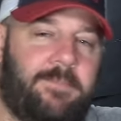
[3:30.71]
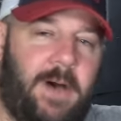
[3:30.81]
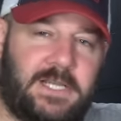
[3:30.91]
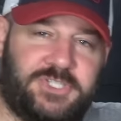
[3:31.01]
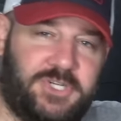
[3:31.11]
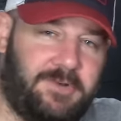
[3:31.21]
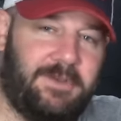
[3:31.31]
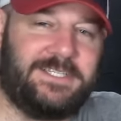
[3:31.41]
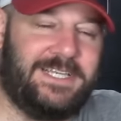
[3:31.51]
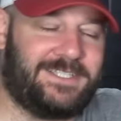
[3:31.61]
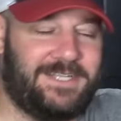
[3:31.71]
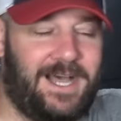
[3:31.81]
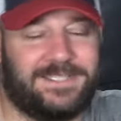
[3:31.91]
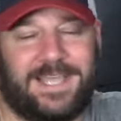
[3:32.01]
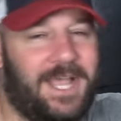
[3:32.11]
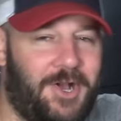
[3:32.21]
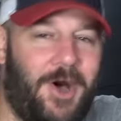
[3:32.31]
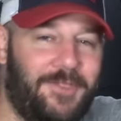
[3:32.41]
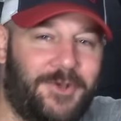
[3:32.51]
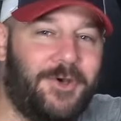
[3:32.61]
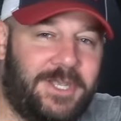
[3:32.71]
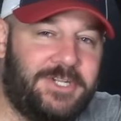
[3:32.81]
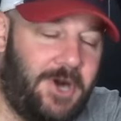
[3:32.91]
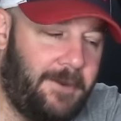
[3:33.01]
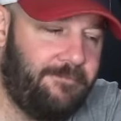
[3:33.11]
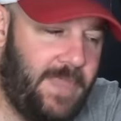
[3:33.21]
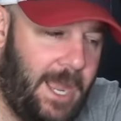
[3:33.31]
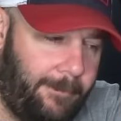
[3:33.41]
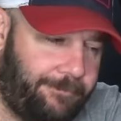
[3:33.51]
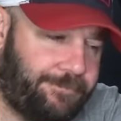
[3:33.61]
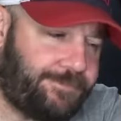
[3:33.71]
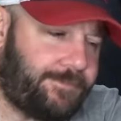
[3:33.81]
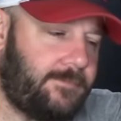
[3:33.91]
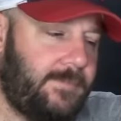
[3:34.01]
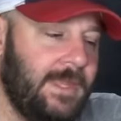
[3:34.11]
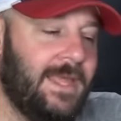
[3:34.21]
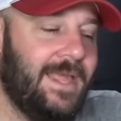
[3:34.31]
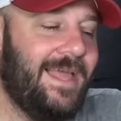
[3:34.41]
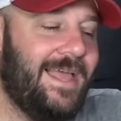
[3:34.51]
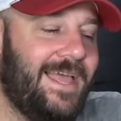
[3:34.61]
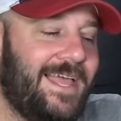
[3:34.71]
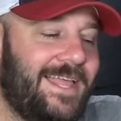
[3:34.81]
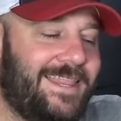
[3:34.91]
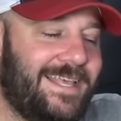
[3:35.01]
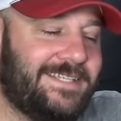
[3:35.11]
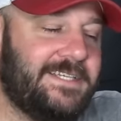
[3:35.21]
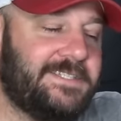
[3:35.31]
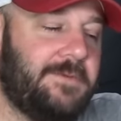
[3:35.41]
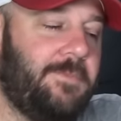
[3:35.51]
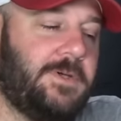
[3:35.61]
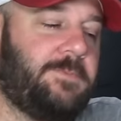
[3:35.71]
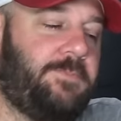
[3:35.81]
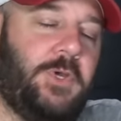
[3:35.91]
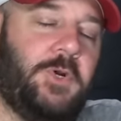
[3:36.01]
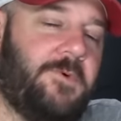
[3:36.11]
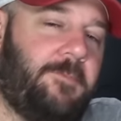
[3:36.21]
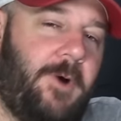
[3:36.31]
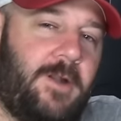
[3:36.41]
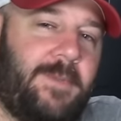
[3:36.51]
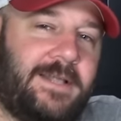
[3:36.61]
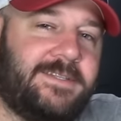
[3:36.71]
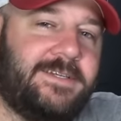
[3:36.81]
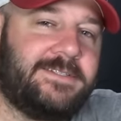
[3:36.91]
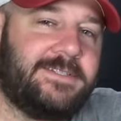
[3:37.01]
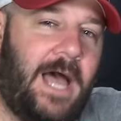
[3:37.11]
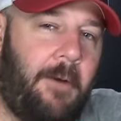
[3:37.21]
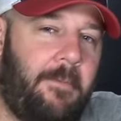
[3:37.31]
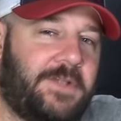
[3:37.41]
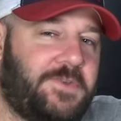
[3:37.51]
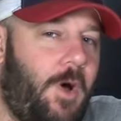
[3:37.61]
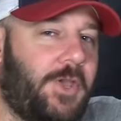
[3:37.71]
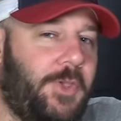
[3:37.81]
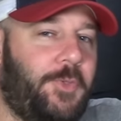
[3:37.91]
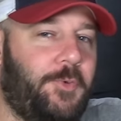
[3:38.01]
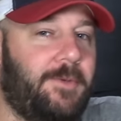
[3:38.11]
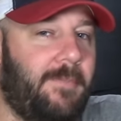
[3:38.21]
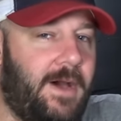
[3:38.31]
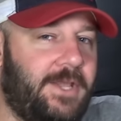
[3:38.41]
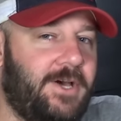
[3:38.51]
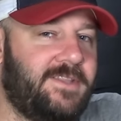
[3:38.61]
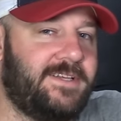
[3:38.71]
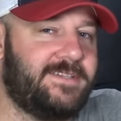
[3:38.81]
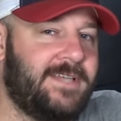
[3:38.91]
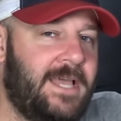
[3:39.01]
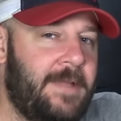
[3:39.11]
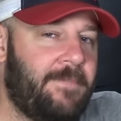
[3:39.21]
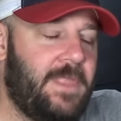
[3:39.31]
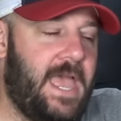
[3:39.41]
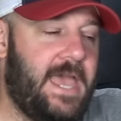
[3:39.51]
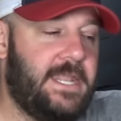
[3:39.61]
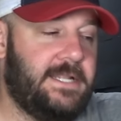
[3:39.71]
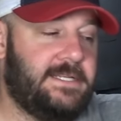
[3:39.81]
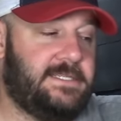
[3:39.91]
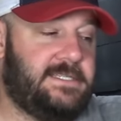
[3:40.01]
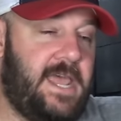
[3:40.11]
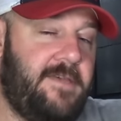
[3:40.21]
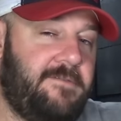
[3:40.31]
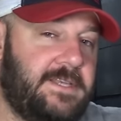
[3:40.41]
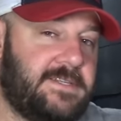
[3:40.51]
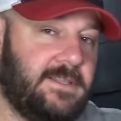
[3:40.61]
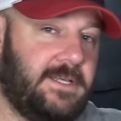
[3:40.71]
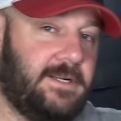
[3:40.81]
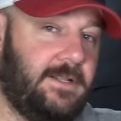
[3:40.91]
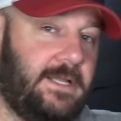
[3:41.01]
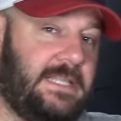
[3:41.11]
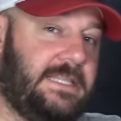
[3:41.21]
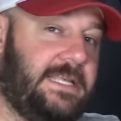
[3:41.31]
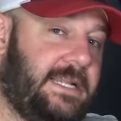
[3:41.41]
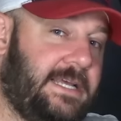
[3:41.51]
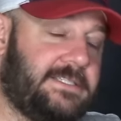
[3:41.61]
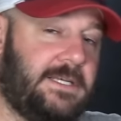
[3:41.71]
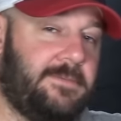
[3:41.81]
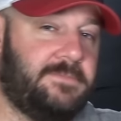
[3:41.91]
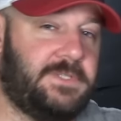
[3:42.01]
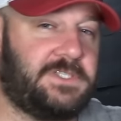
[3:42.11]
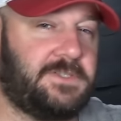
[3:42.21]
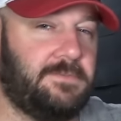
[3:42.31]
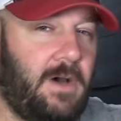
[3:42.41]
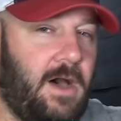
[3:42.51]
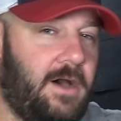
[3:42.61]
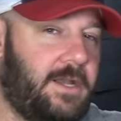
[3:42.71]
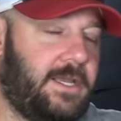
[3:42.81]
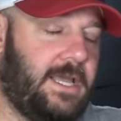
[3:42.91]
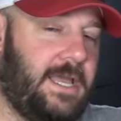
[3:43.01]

to posture because he's got his hand caught in the cookie jar. Now, this is the most beautiful part about this. I'm about to walk you through the money on this, and Davey's little elitism, smug